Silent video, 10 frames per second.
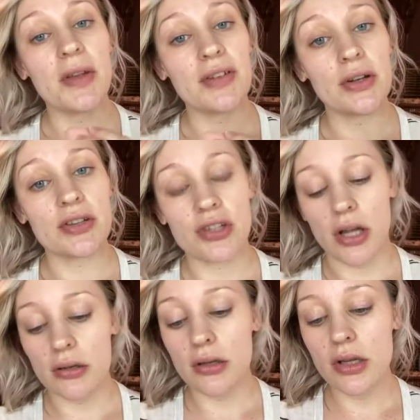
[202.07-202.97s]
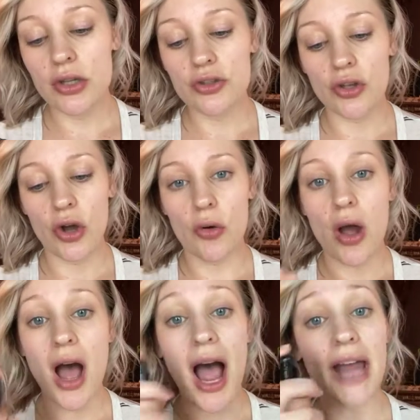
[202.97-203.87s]
foundation on. So
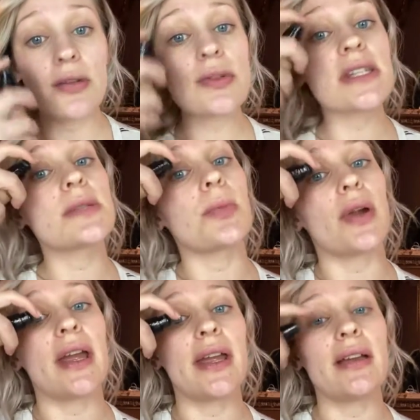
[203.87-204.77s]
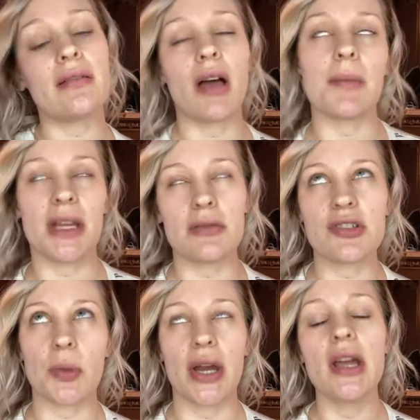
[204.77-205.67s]
I don't squirt
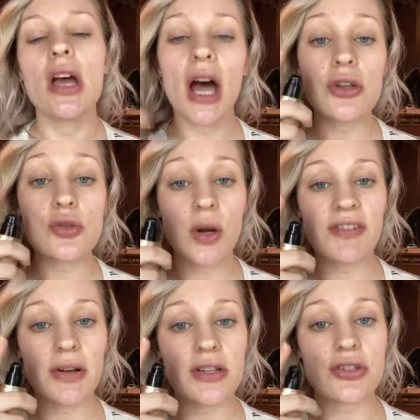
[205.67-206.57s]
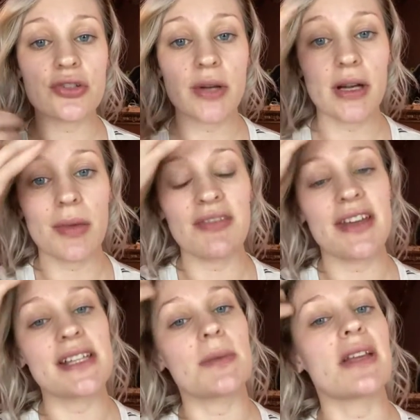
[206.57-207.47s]
foundation straight on my
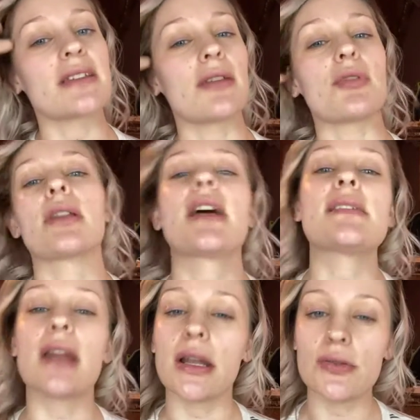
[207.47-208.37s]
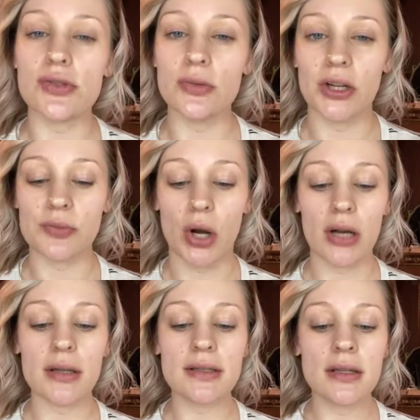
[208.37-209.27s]
face because I've realized that I use too much
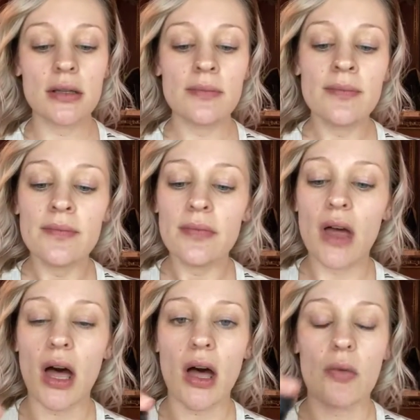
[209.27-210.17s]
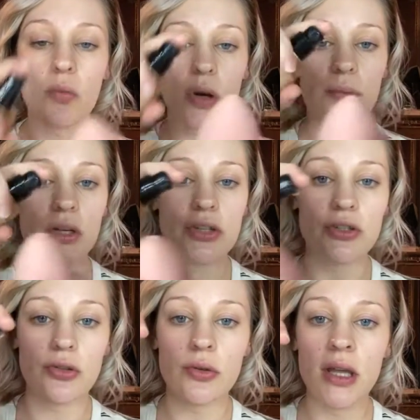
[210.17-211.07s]
product. What I'm going to
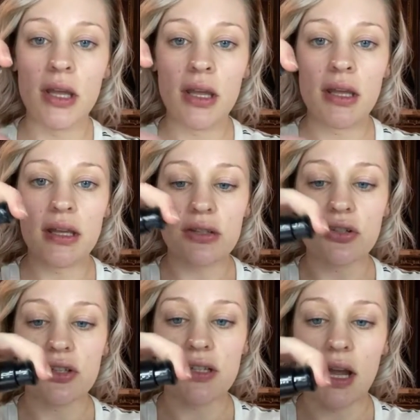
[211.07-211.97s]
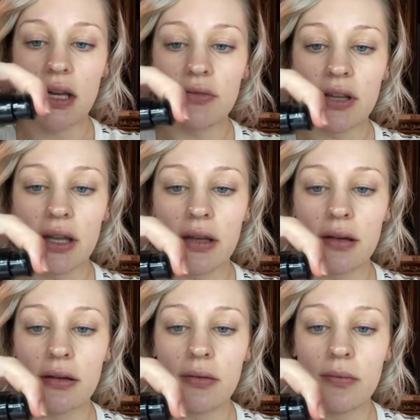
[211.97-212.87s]
do is just kind of like